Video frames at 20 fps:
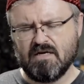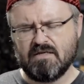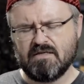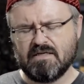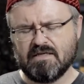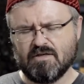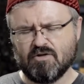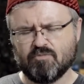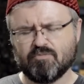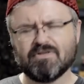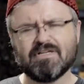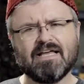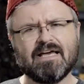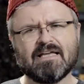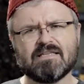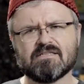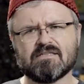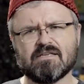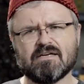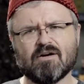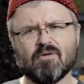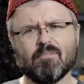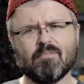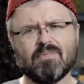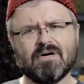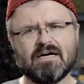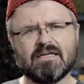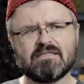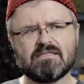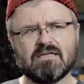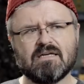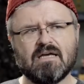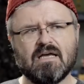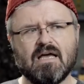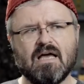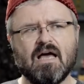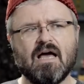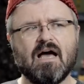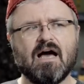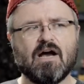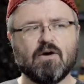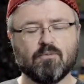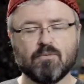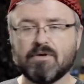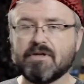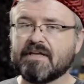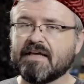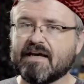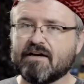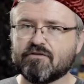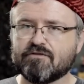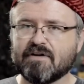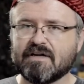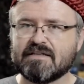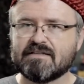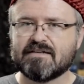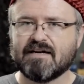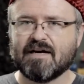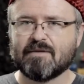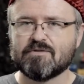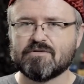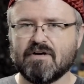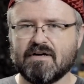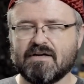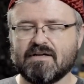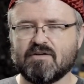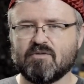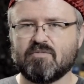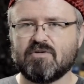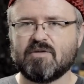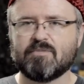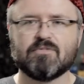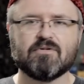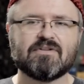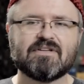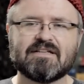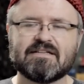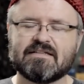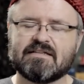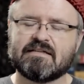you know, plans there, but I really had a fun time talking to people.